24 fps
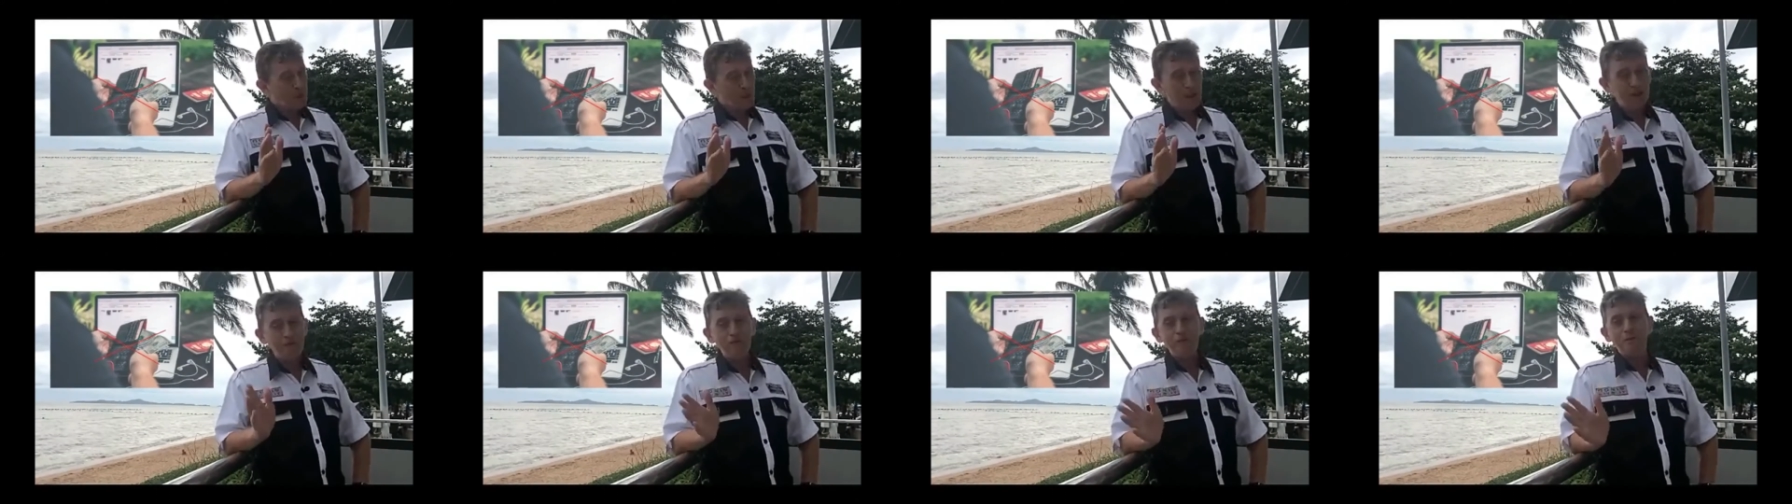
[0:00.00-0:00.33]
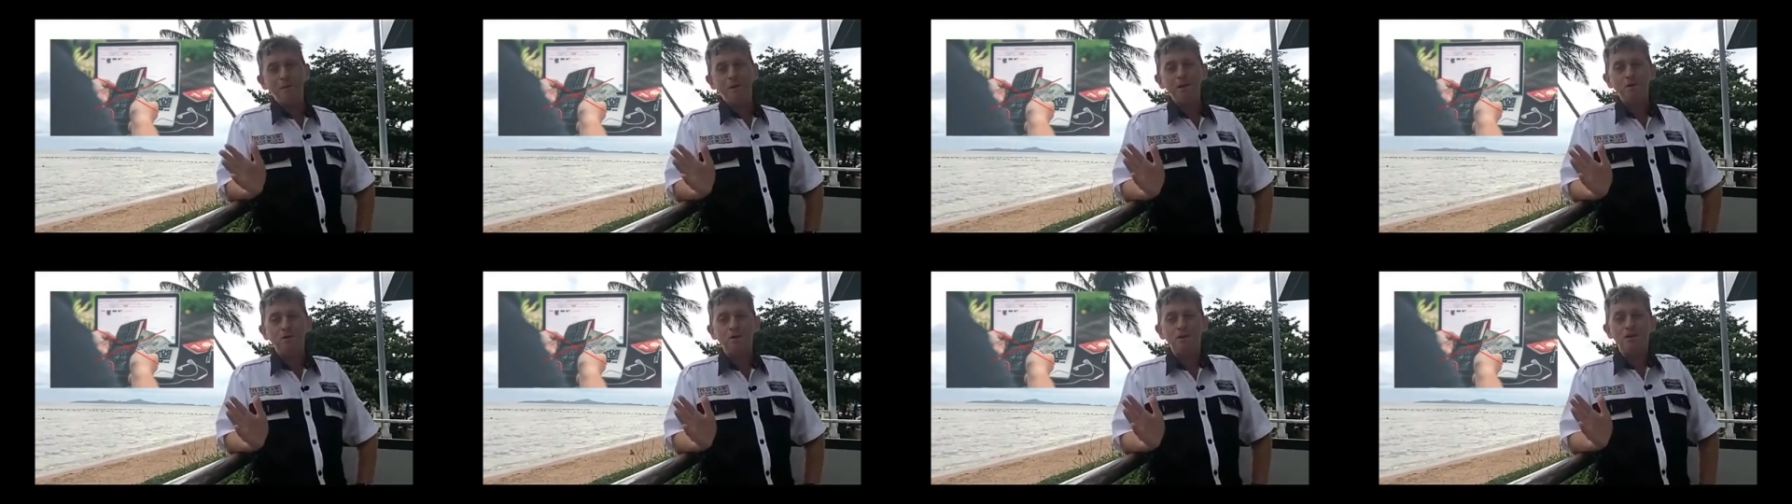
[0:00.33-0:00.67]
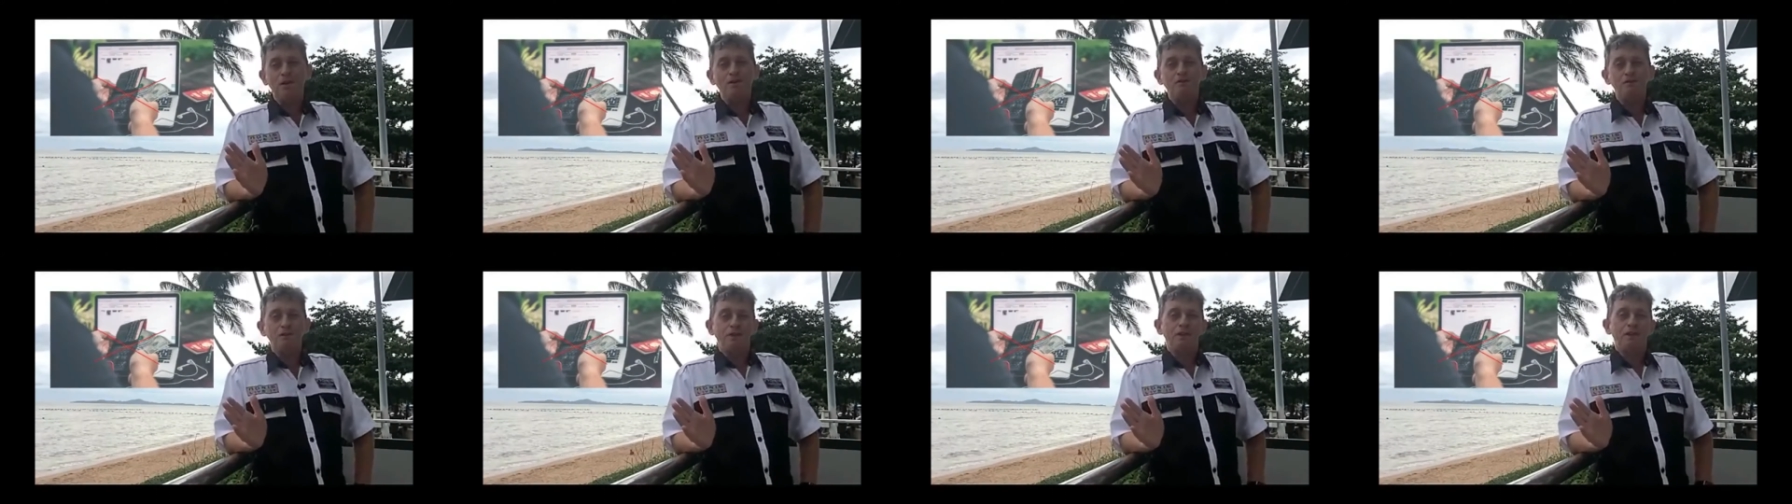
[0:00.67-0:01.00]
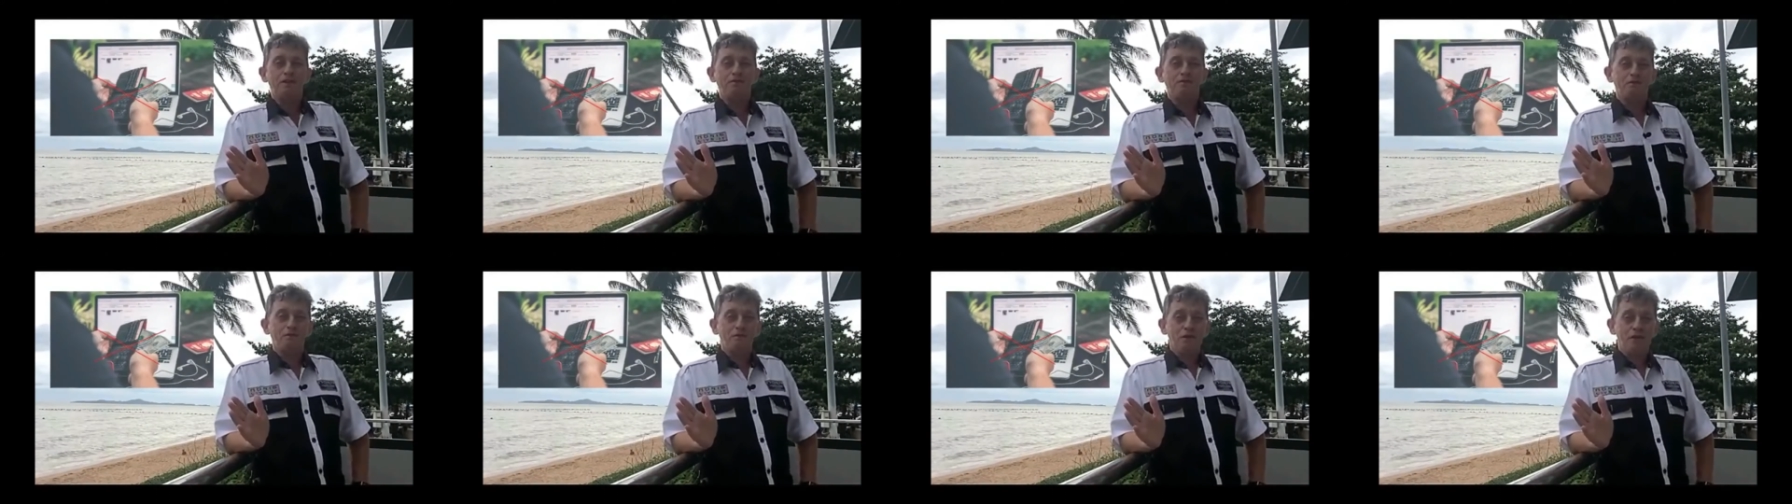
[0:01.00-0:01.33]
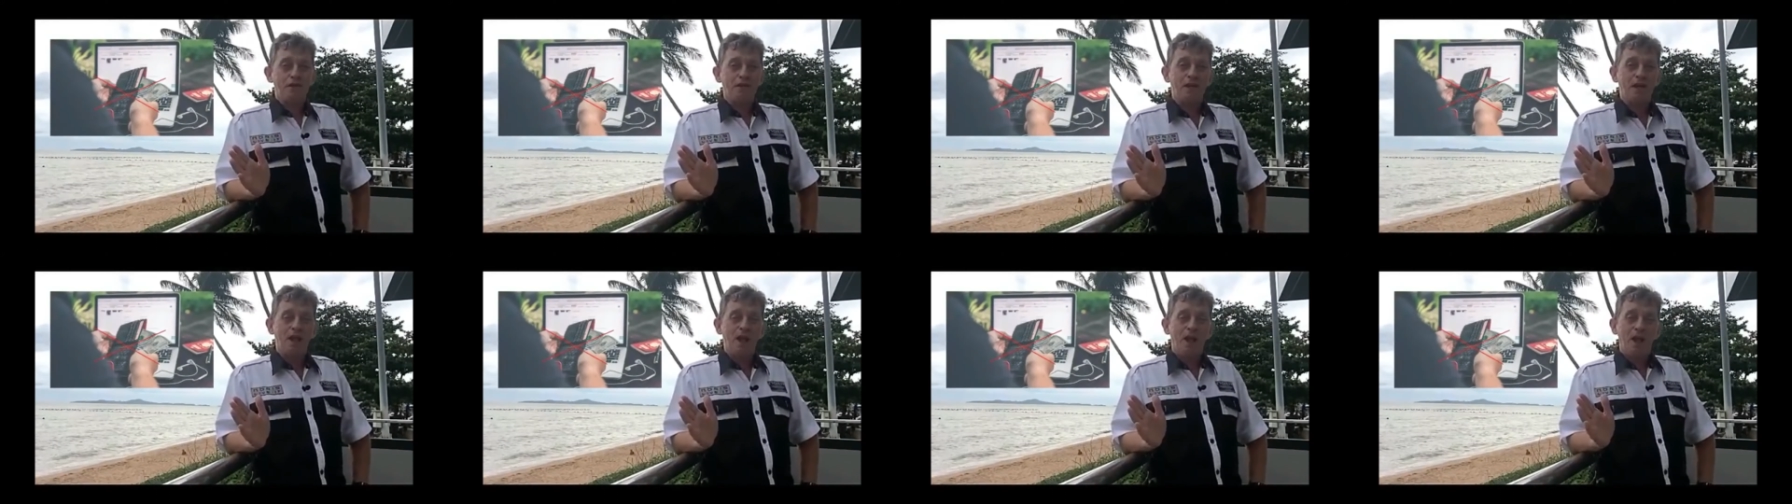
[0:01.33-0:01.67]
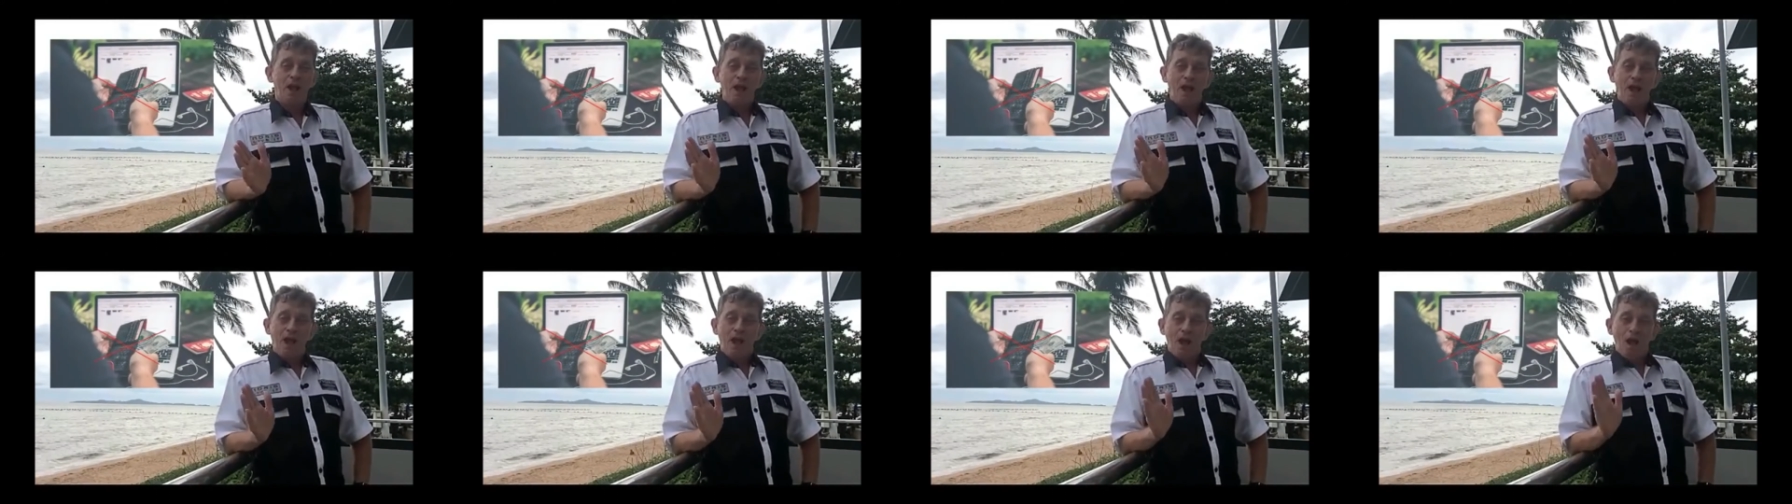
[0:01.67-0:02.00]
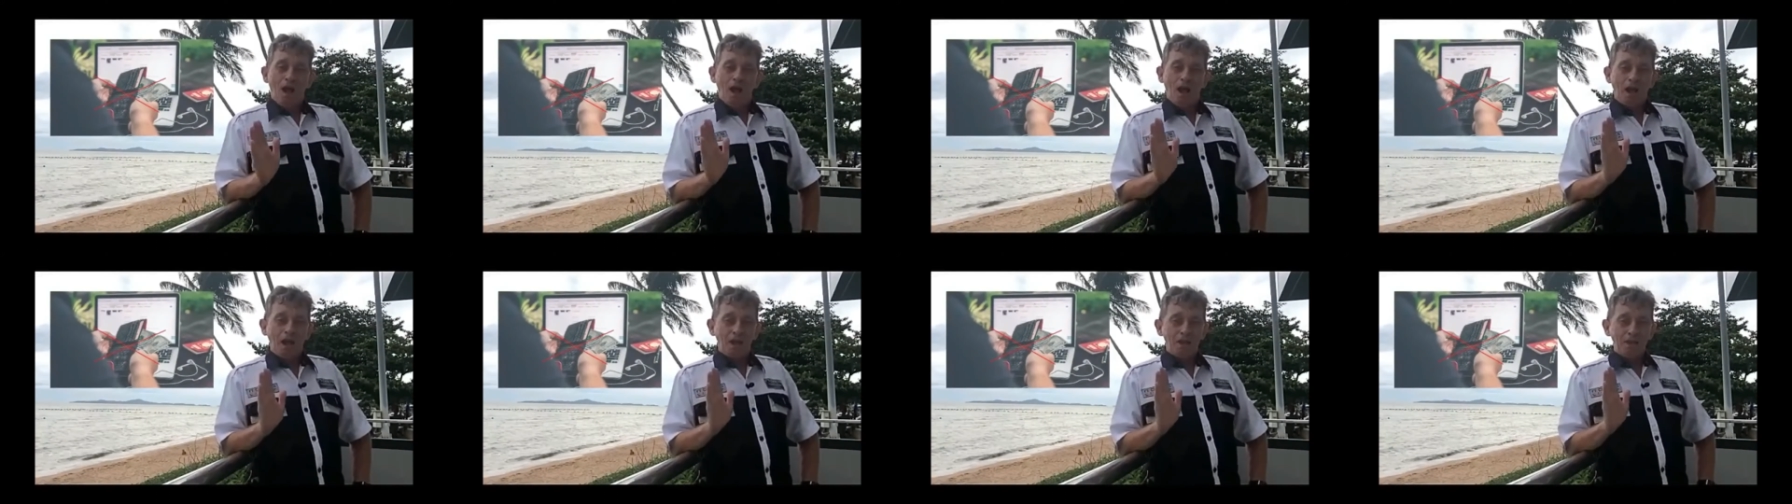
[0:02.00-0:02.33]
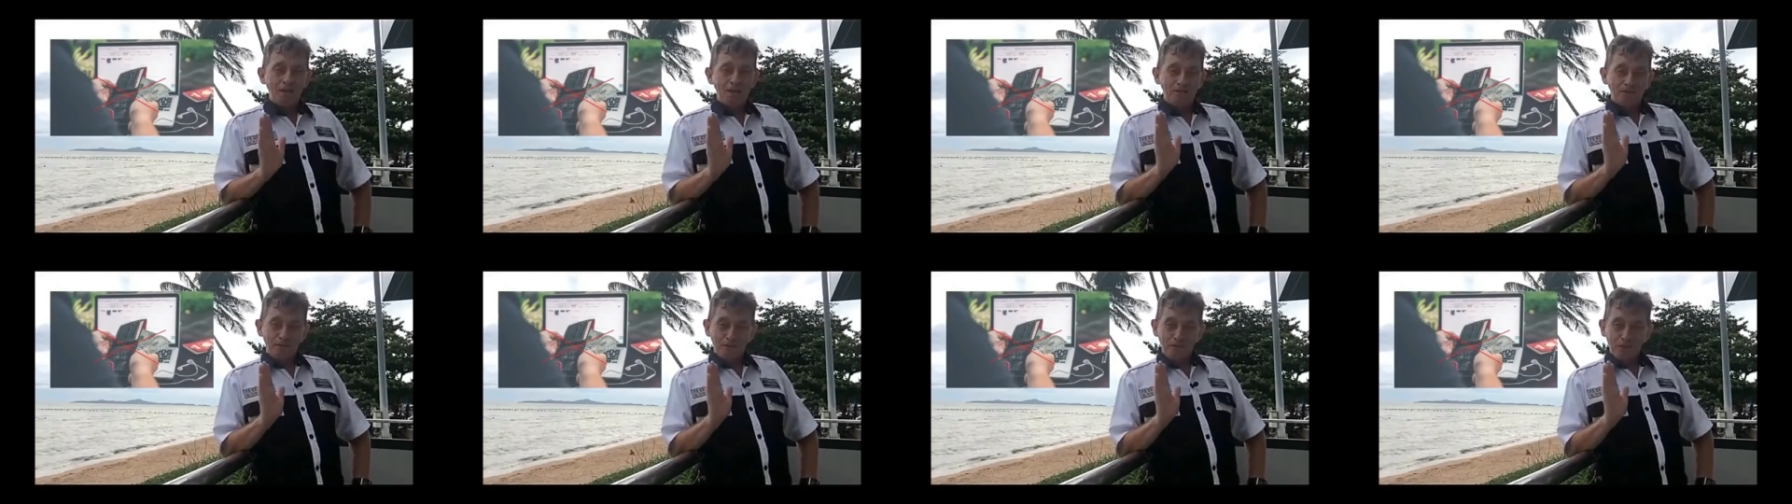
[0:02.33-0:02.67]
Everybody wants everything free. And